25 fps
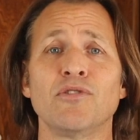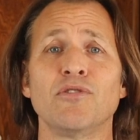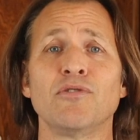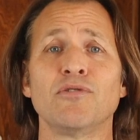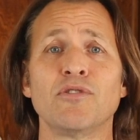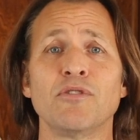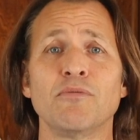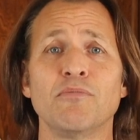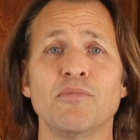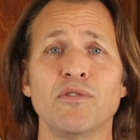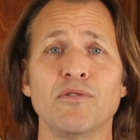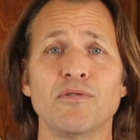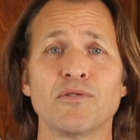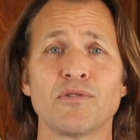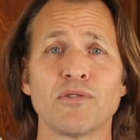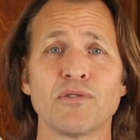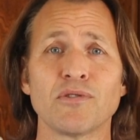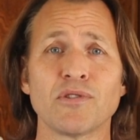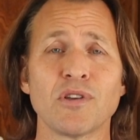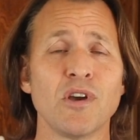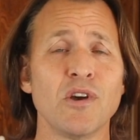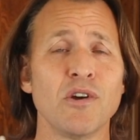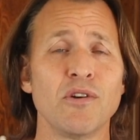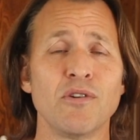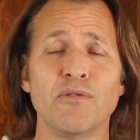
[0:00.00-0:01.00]
YouTube
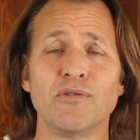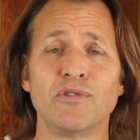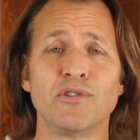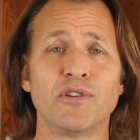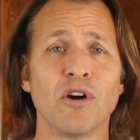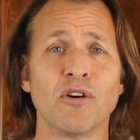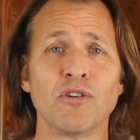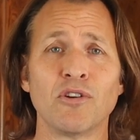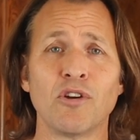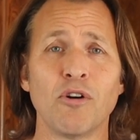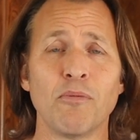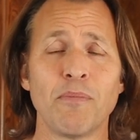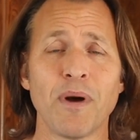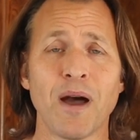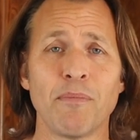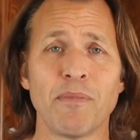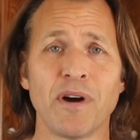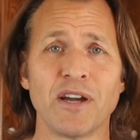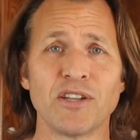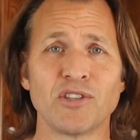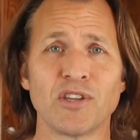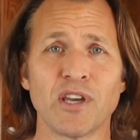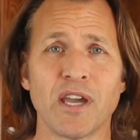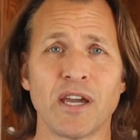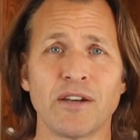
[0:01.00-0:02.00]
users who don't know about
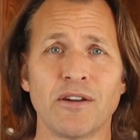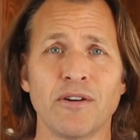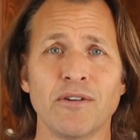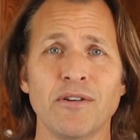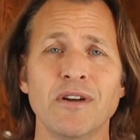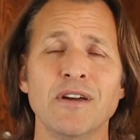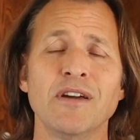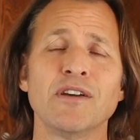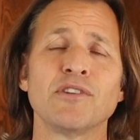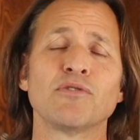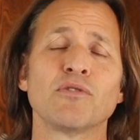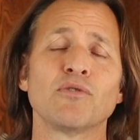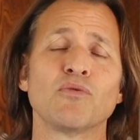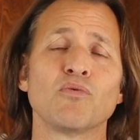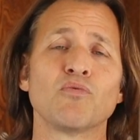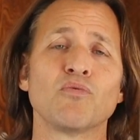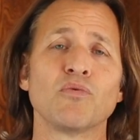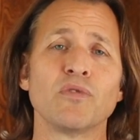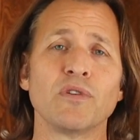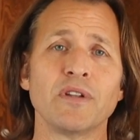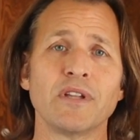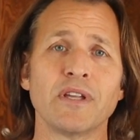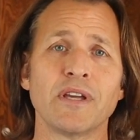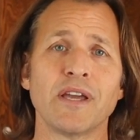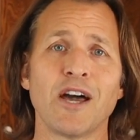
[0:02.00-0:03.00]
my channel, so it
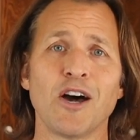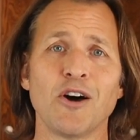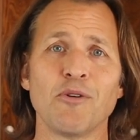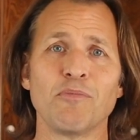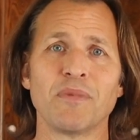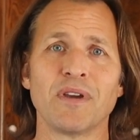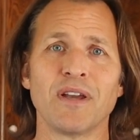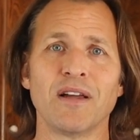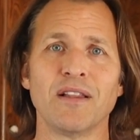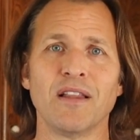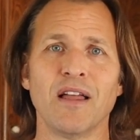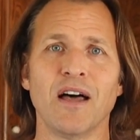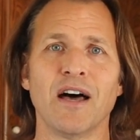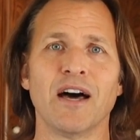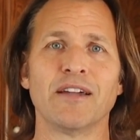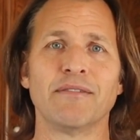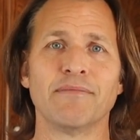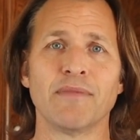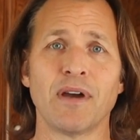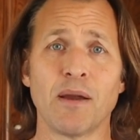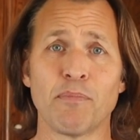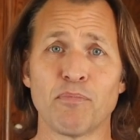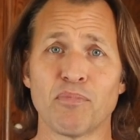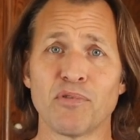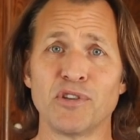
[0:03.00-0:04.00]
really helped me a lot.
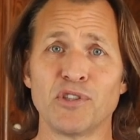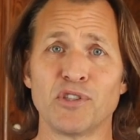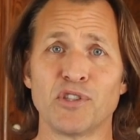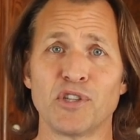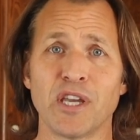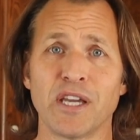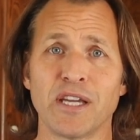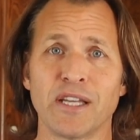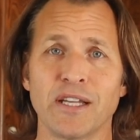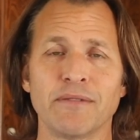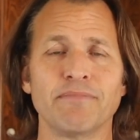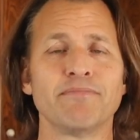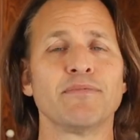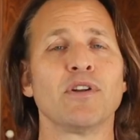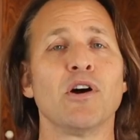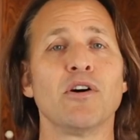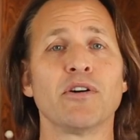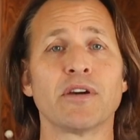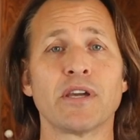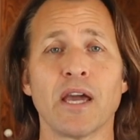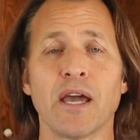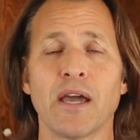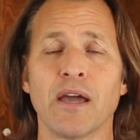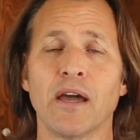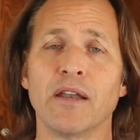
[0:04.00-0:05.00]
I appreciate it.
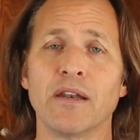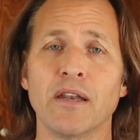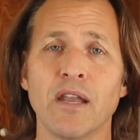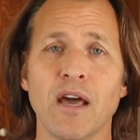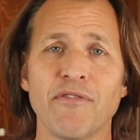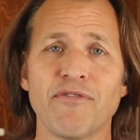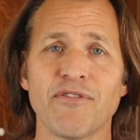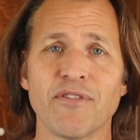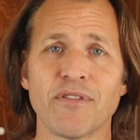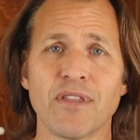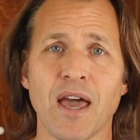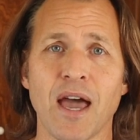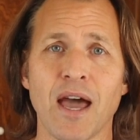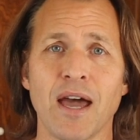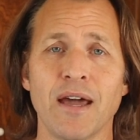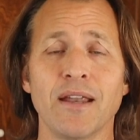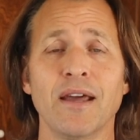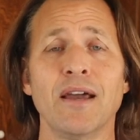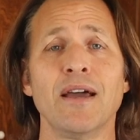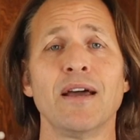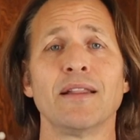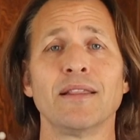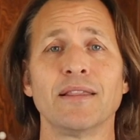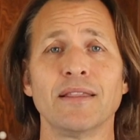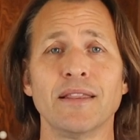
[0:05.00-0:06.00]
Okay, enough of that.
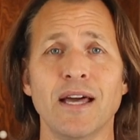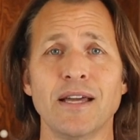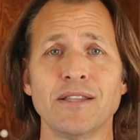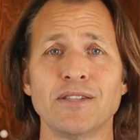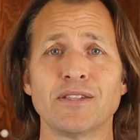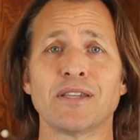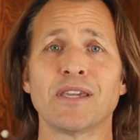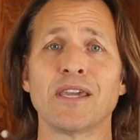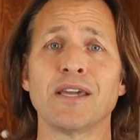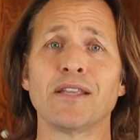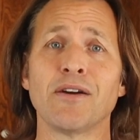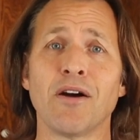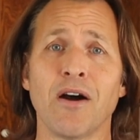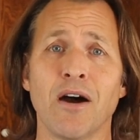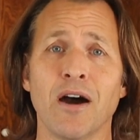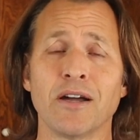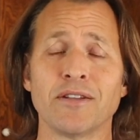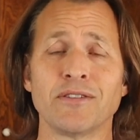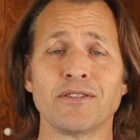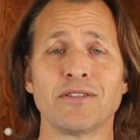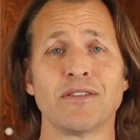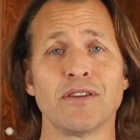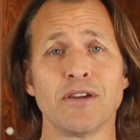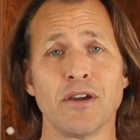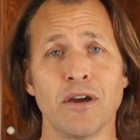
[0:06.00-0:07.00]
Let's get
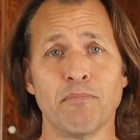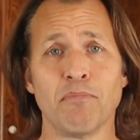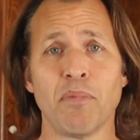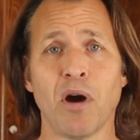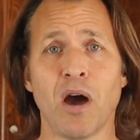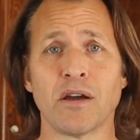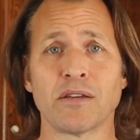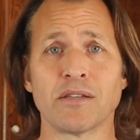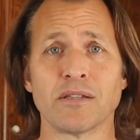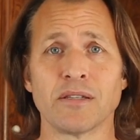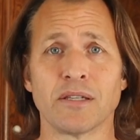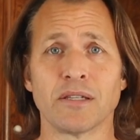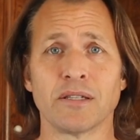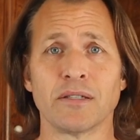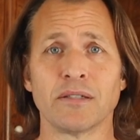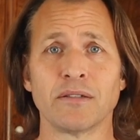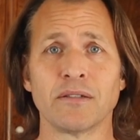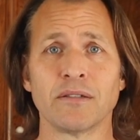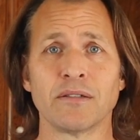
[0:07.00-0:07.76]
on to the unboxing.